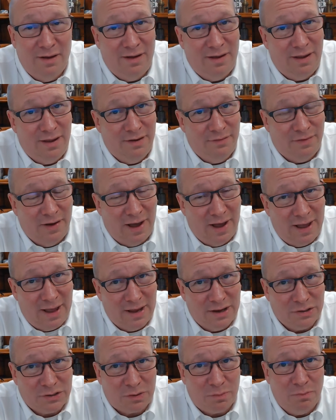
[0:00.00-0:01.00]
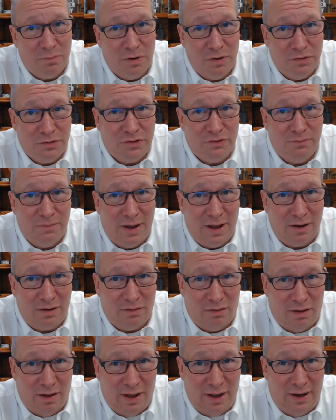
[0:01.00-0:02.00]
If I ask most of my
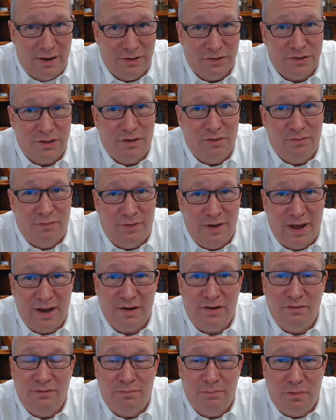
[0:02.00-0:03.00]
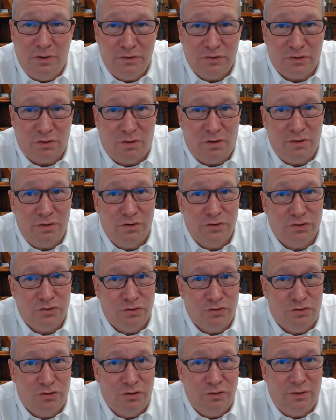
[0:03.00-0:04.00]
clients, and in fact, if most lawyers are
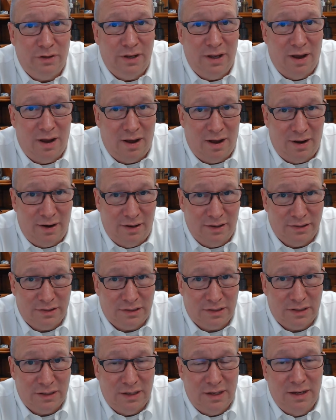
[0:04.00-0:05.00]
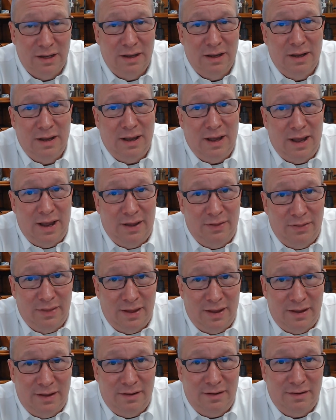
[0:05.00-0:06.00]
truly honest, and
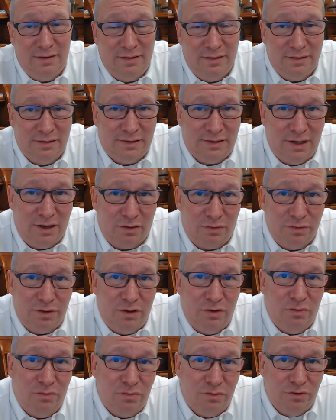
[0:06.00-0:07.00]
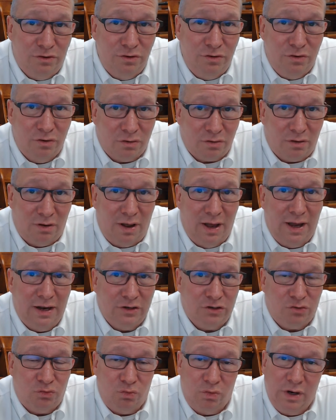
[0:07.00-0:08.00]
they tell you, do your
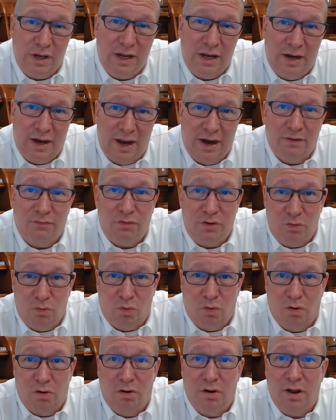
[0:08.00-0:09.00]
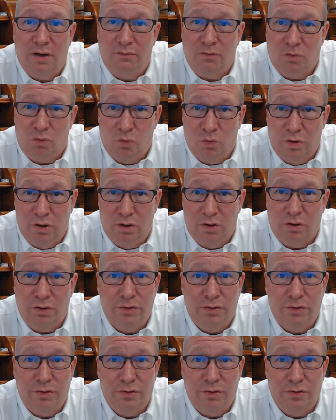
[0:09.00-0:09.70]
clients read every word of a will?